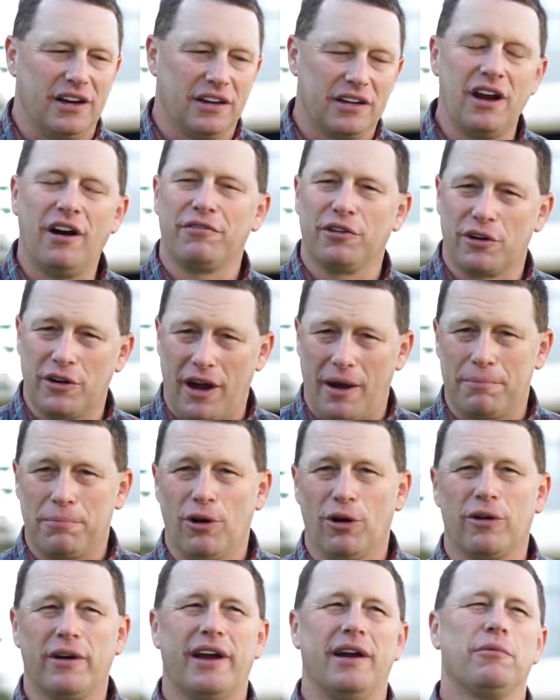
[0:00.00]
cover crop
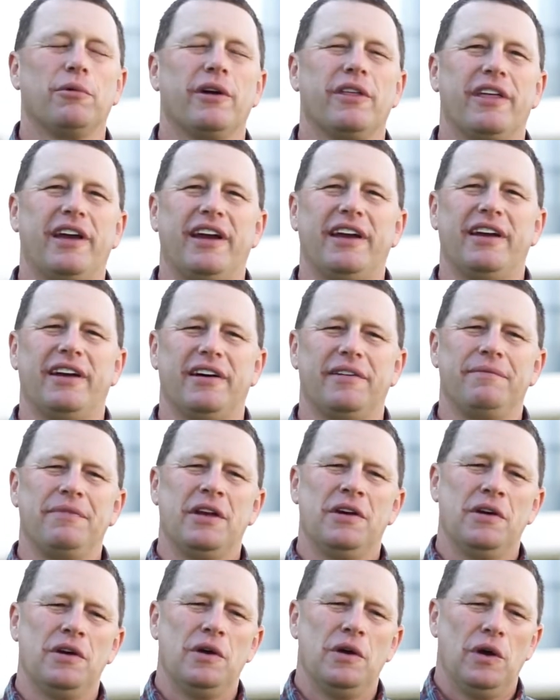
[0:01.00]
program where
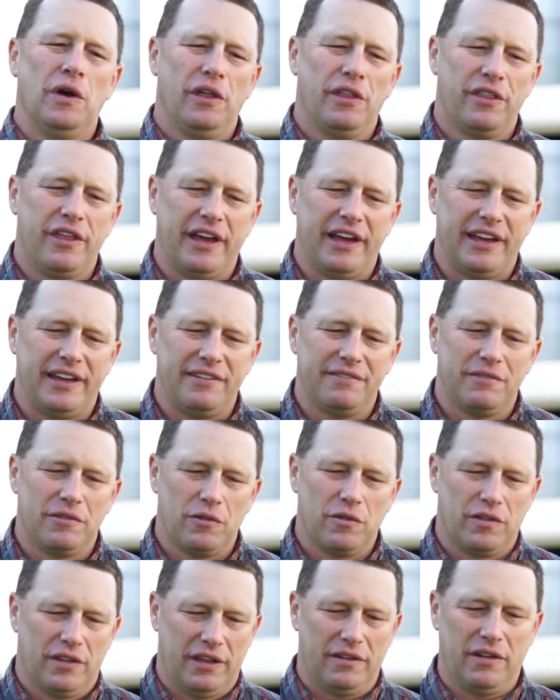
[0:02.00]

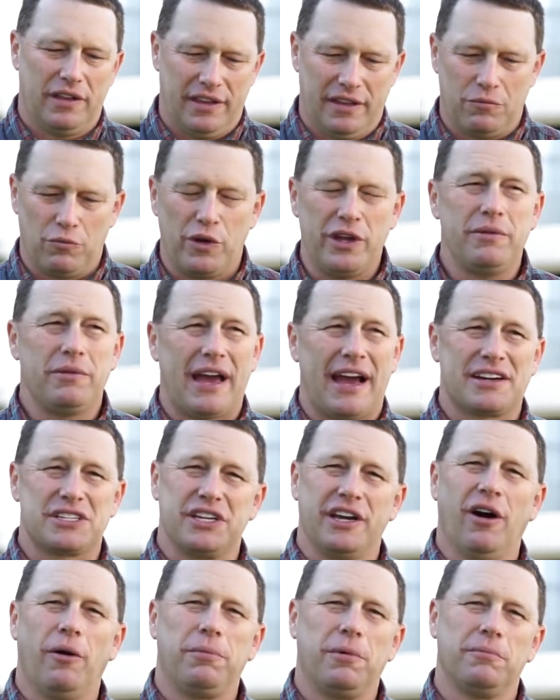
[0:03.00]
and we
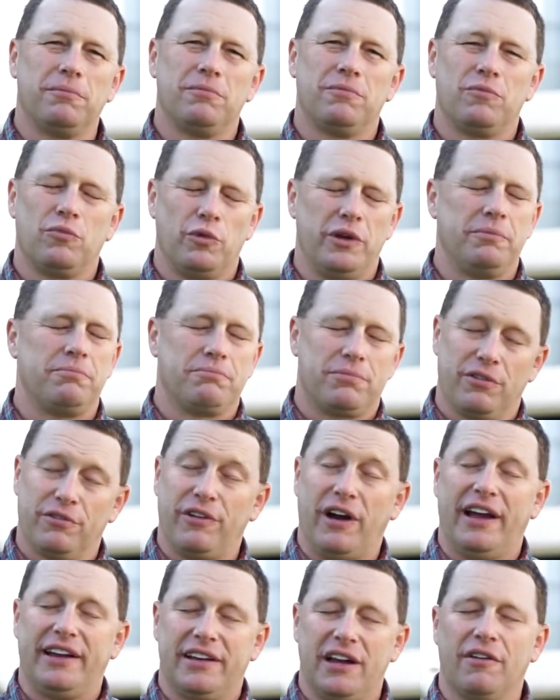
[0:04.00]
actually help them. We
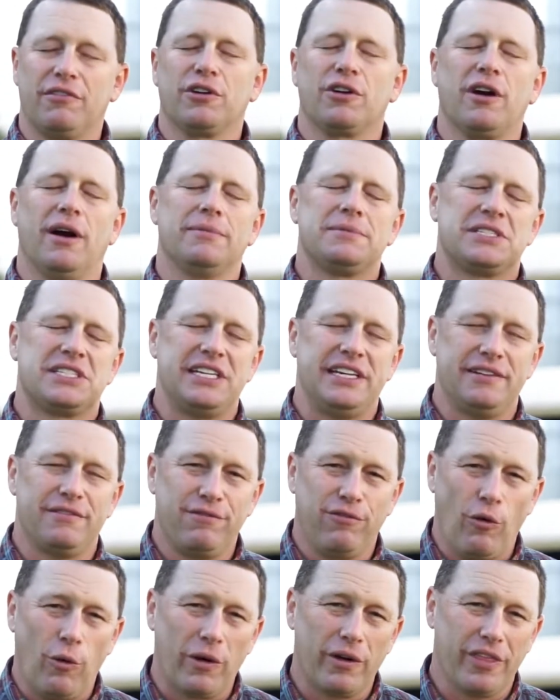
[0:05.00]
provide cover crop seed
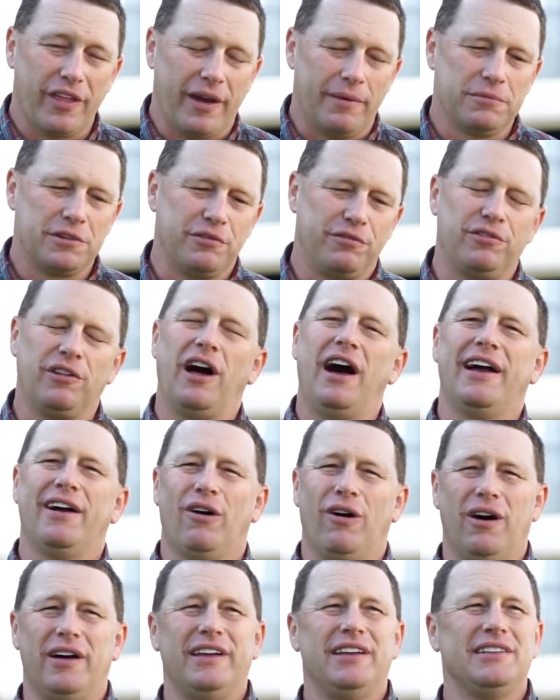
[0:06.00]
for them to fly
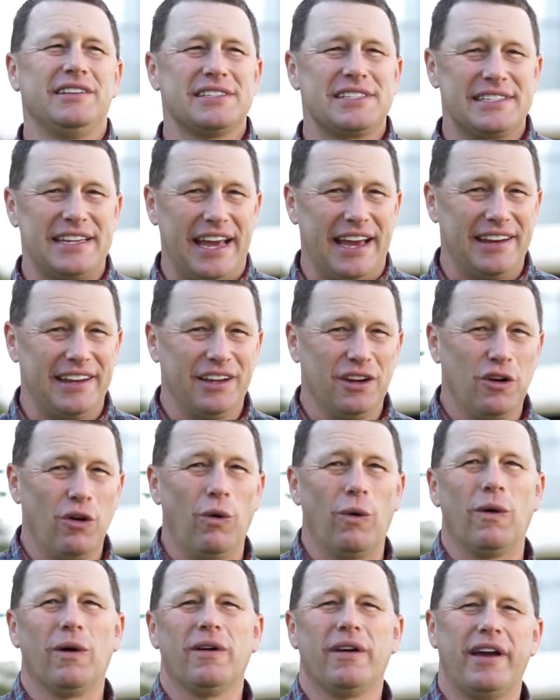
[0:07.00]
on into standing
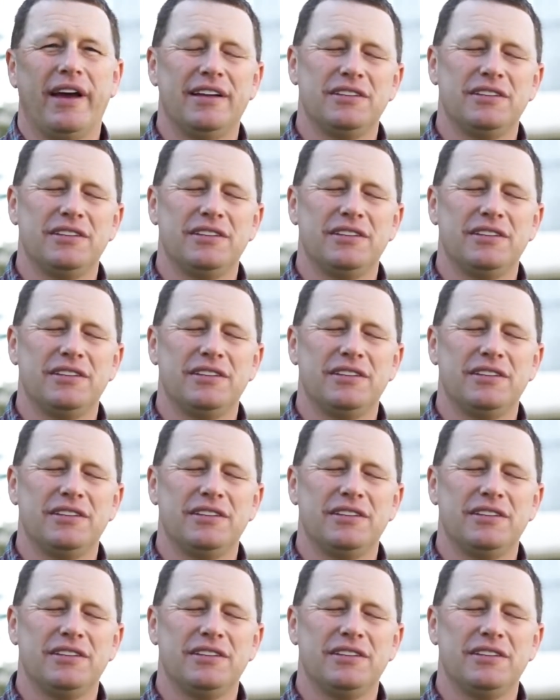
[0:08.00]
corn and